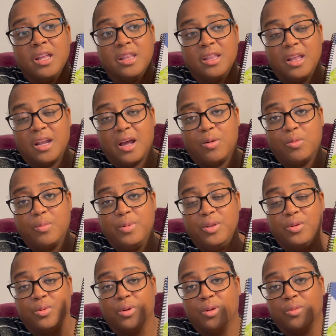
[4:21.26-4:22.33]
that i will be
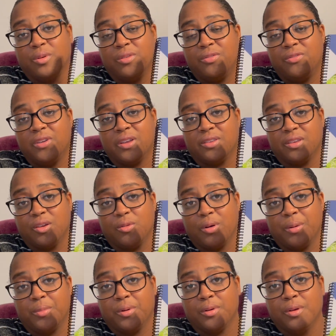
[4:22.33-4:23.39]
doing with fix it
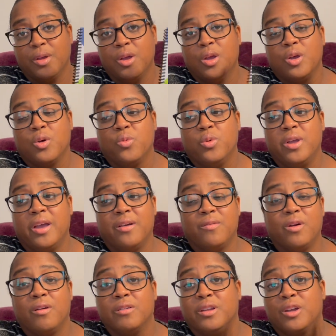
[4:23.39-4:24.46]
grammar we have
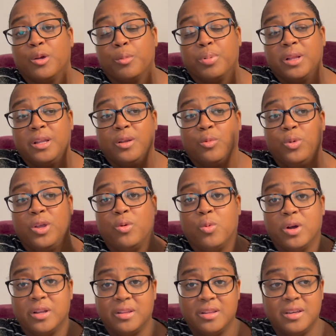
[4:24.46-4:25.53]
already completed week
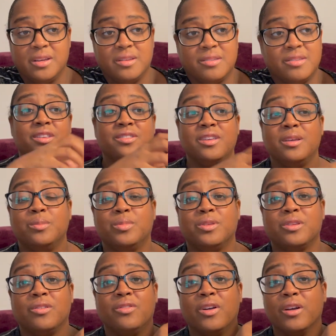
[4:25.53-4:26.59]
one of this it seems
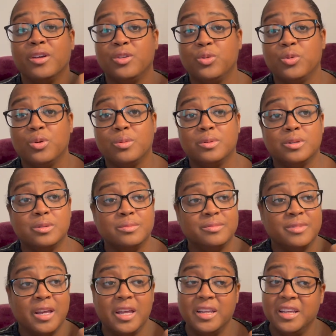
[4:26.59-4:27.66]
very doable
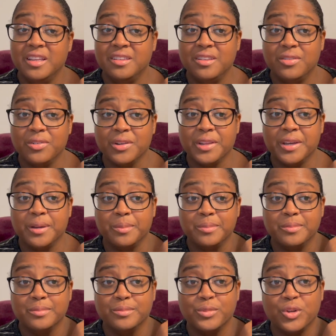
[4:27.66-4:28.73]
and easy for them
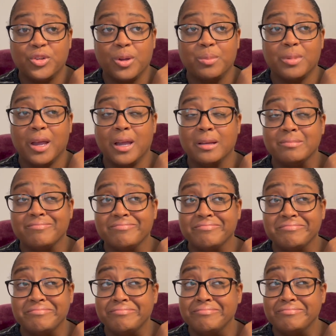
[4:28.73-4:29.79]
which i'm like
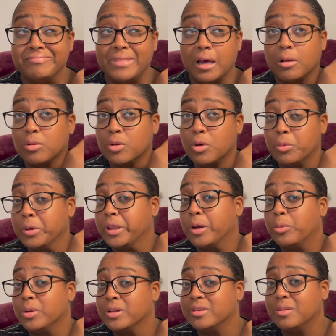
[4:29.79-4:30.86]
mm, i don't know whether i
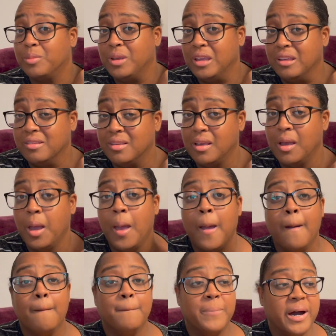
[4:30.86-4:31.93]
want it to be easy
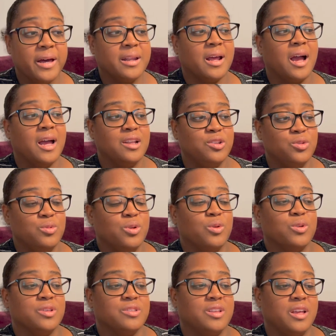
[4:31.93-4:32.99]
but i do
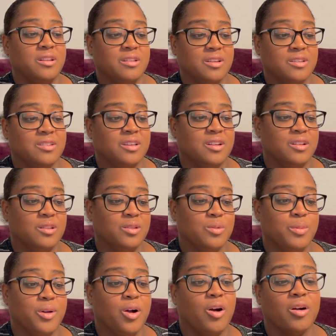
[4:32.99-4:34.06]
notice that it does get a little
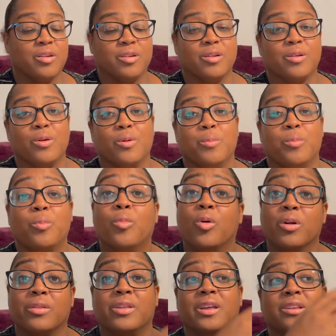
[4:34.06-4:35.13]
bit harder or
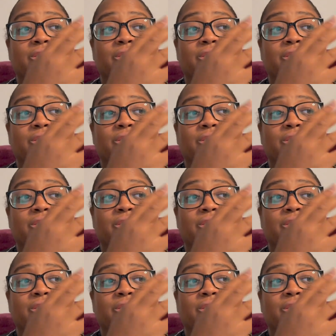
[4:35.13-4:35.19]
more things